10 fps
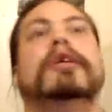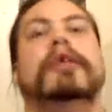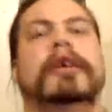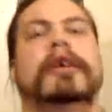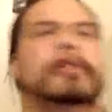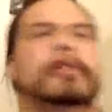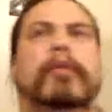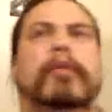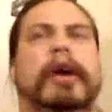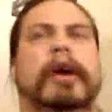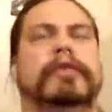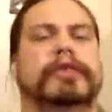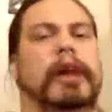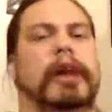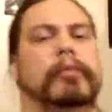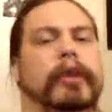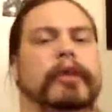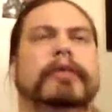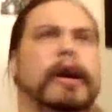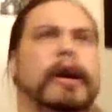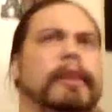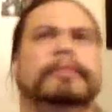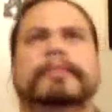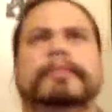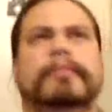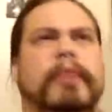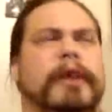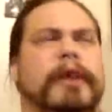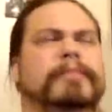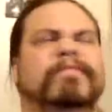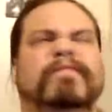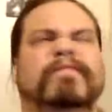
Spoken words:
And PayPal or something. Yeah. Okay.